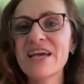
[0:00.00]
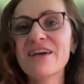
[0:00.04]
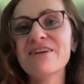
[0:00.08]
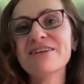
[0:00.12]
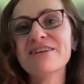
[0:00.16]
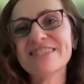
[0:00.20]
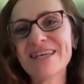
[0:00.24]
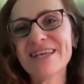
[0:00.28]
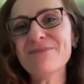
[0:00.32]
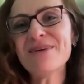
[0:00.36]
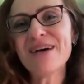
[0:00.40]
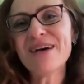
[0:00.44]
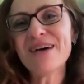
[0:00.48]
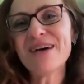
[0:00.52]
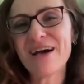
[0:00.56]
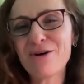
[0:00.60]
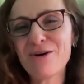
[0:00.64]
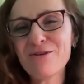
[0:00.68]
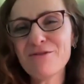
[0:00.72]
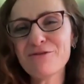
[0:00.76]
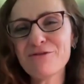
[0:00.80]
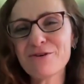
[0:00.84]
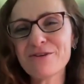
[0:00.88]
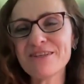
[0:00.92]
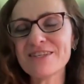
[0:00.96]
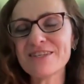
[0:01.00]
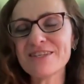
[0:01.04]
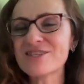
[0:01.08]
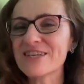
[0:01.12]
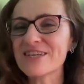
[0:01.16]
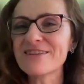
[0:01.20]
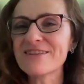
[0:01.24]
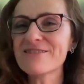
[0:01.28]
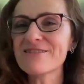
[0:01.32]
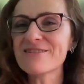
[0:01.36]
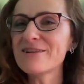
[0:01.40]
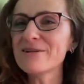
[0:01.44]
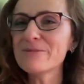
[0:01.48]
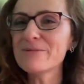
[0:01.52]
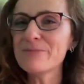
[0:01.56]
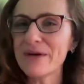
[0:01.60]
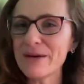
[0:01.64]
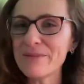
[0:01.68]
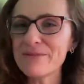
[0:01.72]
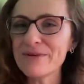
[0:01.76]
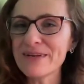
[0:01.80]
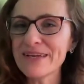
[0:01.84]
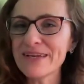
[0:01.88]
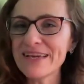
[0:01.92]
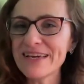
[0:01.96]
Somehow, for the general
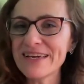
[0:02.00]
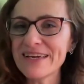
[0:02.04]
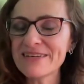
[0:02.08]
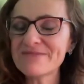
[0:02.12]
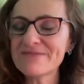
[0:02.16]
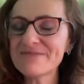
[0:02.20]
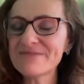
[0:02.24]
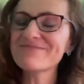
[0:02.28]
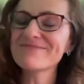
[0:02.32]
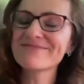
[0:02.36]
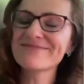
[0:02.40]
public,